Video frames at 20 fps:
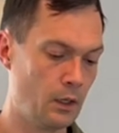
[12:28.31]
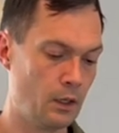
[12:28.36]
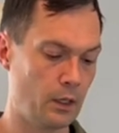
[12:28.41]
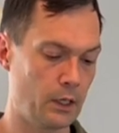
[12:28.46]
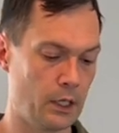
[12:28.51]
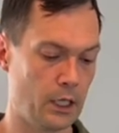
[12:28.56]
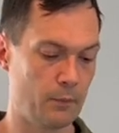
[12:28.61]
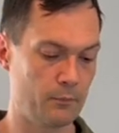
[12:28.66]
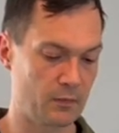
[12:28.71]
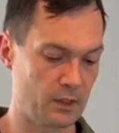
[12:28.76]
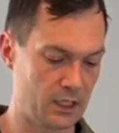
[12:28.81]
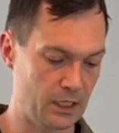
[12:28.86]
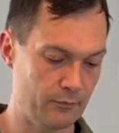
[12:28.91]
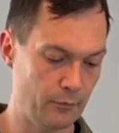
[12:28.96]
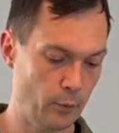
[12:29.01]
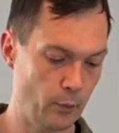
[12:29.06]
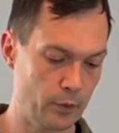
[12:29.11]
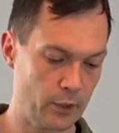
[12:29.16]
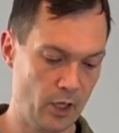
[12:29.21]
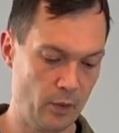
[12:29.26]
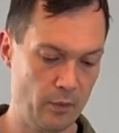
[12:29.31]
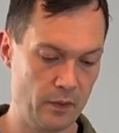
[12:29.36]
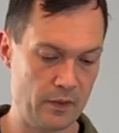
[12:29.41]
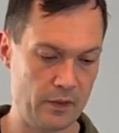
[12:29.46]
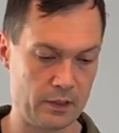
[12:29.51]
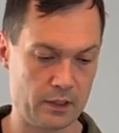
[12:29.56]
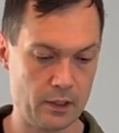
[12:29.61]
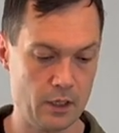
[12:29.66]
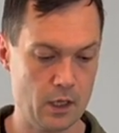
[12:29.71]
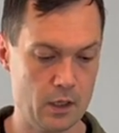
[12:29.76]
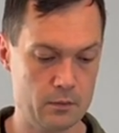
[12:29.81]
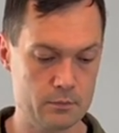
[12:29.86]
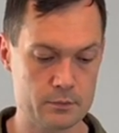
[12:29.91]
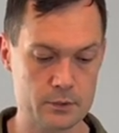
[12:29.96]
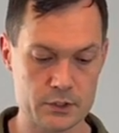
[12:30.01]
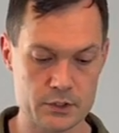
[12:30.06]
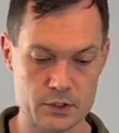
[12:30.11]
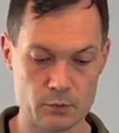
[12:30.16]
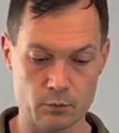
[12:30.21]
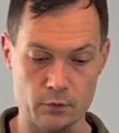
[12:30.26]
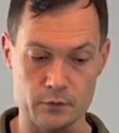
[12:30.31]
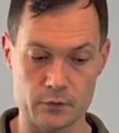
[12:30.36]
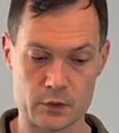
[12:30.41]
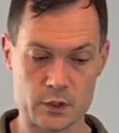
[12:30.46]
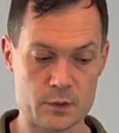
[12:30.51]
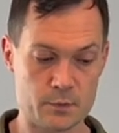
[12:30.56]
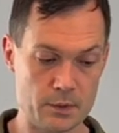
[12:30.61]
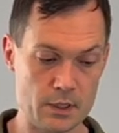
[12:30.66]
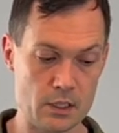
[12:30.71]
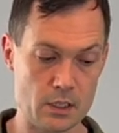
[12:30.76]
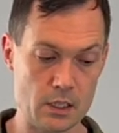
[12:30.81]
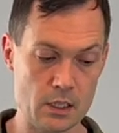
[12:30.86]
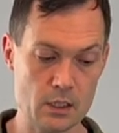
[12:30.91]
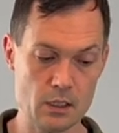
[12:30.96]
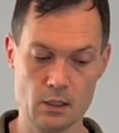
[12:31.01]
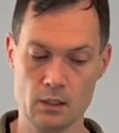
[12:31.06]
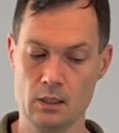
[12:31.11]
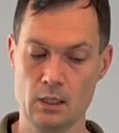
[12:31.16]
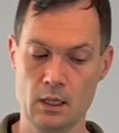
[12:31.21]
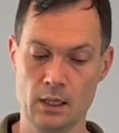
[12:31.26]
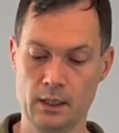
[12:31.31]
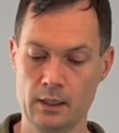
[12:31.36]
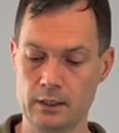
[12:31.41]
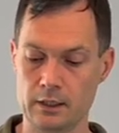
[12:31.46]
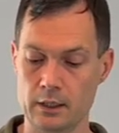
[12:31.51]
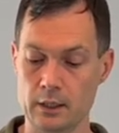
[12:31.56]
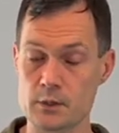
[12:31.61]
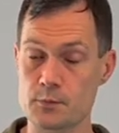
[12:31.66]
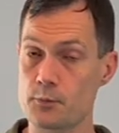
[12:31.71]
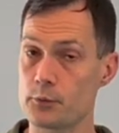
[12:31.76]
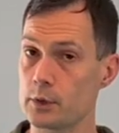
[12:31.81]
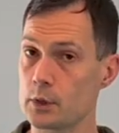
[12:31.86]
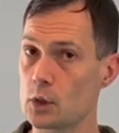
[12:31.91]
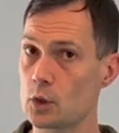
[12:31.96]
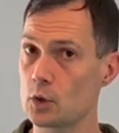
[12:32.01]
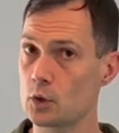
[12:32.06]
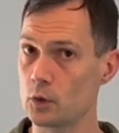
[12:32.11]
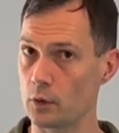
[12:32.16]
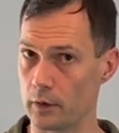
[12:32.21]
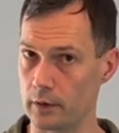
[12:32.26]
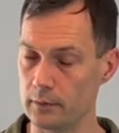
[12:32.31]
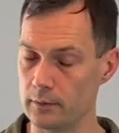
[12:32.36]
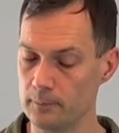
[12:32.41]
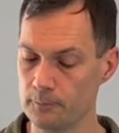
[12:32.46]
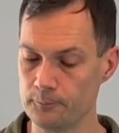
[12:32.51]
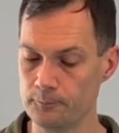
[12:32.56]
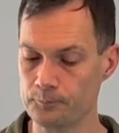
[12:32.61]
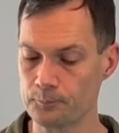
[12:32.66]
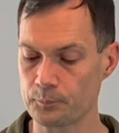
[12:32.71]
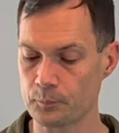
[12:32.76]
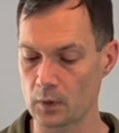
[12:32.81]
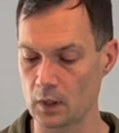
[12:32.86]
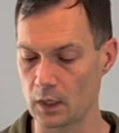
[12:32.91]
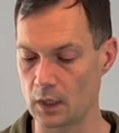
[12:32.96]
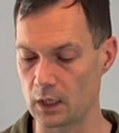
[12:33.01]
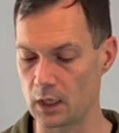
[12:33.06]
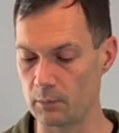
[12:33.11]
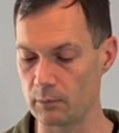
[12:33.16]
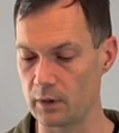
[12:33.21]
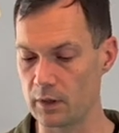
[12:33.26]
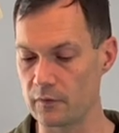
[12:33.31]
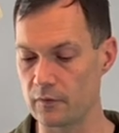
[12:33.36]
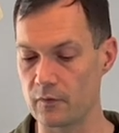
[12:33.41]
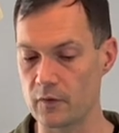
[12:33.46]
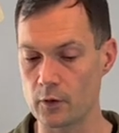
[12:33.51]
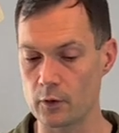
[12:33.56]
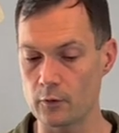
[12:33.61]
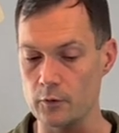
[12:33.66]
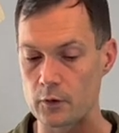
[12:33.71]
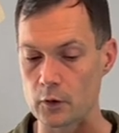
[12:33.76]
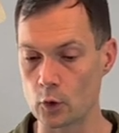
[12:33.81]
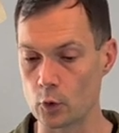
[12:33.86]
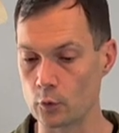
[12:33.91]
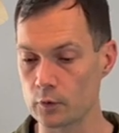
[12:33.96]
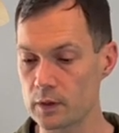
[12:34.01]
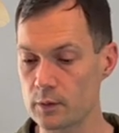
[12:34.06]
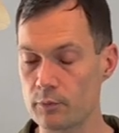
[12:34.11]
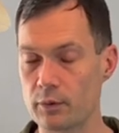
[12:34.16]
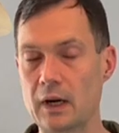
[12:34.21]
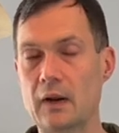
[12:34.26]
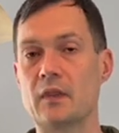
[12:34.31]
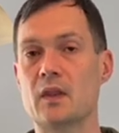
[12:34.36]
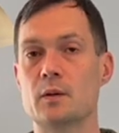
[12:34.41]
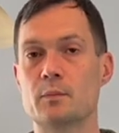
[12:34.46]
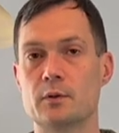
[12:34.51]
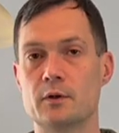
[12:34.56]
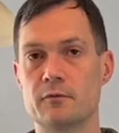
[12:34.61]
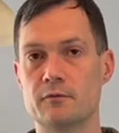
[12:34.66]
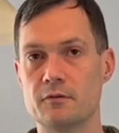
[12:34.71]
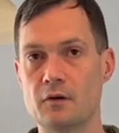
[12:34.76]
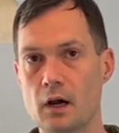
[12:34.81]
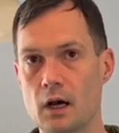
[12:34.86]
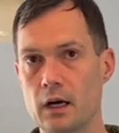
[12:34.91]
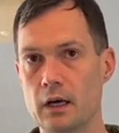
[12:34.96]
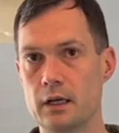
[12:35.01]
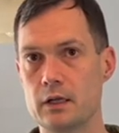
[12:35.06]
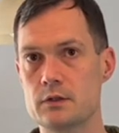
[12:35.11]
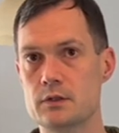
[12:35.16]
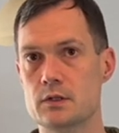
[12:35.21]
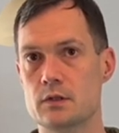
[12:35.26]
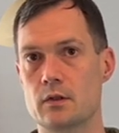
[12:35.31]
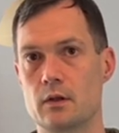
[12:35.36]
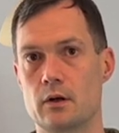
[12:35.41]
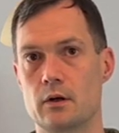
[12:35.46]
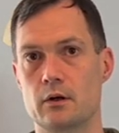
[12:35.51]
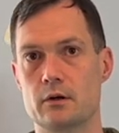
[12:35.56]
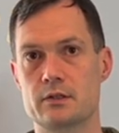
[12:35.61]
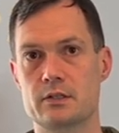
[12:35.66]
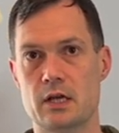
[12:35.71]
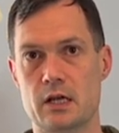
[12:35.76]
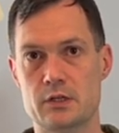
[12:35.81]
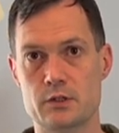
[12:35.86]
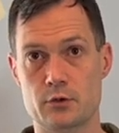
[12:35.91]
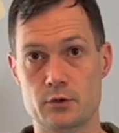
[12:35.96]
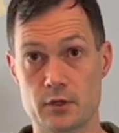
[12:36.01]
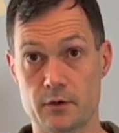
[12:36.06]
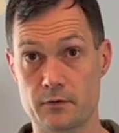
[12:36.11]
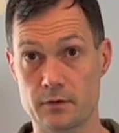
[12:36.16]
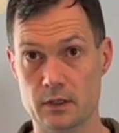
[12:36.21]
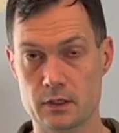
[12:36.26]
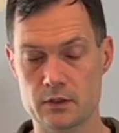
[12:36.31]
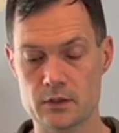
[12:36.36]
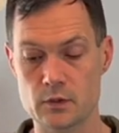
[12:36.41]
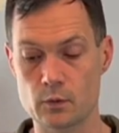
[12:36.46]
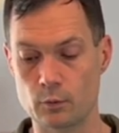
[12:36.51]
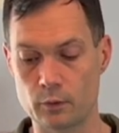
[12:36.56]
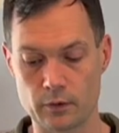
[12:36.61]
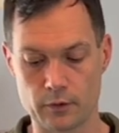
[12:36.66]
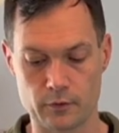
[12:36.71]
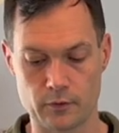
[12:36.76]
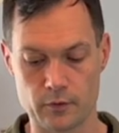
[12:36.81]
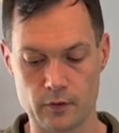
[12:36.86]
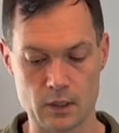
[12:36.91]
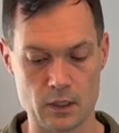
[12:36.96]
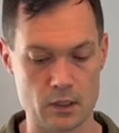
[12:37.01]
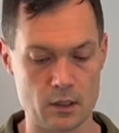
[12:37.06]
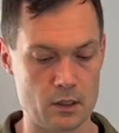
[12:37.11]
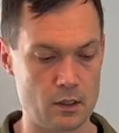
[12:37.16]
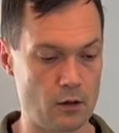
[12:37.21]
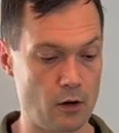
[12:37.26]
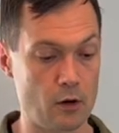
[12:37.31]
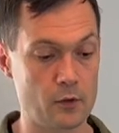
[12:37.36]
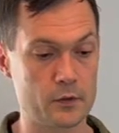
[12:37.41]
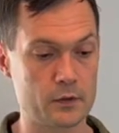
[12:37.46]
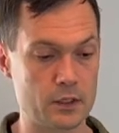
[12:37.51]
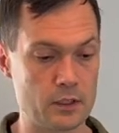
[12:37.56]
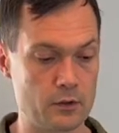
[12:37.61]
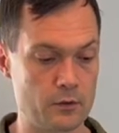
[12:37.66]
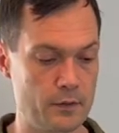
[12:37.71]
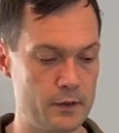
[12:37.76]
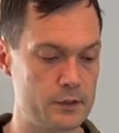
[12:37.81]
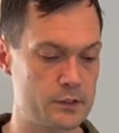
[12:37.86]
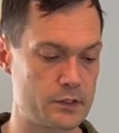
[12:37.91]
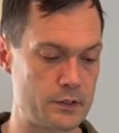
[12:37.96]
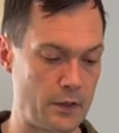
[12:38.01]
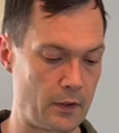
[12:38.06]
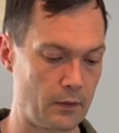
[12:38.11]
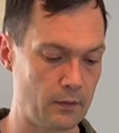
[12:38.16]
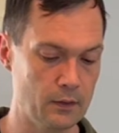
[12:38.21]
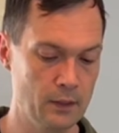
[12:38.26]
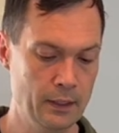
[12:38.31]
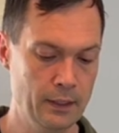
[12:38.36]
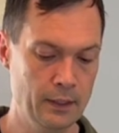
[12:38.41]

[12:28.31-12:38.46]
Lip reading: The level one armor that comes with the Spidi is pretty good. They're the only brand that provides their test certificates with all the gear they sell.